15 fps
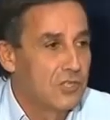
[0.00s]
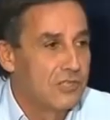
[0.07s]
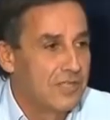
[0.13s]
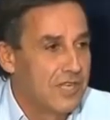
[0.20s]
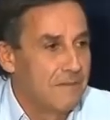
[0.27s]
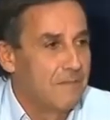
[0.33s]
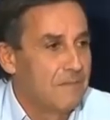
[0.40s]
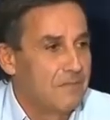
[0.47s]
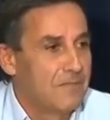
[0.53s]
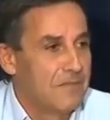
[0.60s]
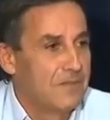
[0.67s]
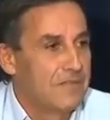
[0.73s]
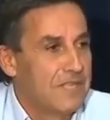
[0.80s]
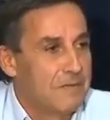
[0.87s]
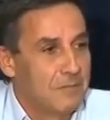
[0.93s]

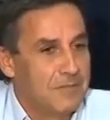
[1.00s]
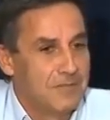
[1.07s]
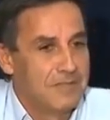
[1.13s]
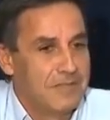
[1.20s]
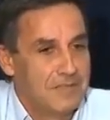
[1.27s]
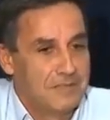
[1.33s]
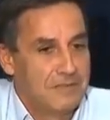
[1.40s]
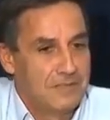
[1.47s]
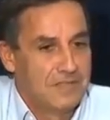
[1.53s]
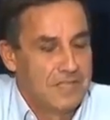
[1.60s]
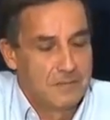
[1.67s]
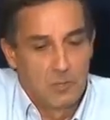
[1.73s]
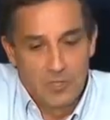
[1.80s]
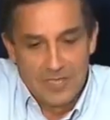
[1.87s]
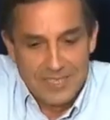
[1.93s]

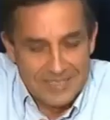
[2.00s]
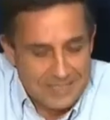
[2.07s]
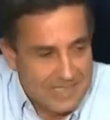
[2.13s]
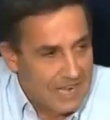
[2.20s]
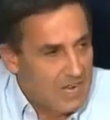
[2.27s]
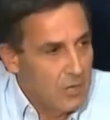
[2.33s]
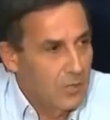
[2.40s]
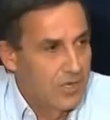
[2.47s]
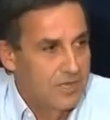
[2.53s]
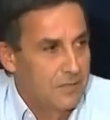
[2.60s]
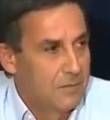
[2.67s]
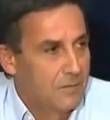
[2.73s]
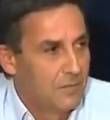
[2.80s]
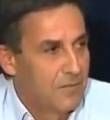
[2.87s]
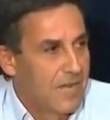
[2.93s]
dilemma entirely.
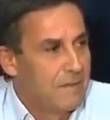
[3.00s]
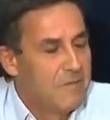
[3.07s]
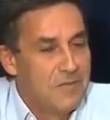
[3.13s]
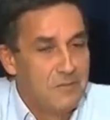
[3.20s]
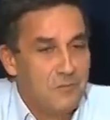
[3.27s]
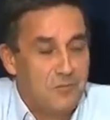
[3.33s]
I mean,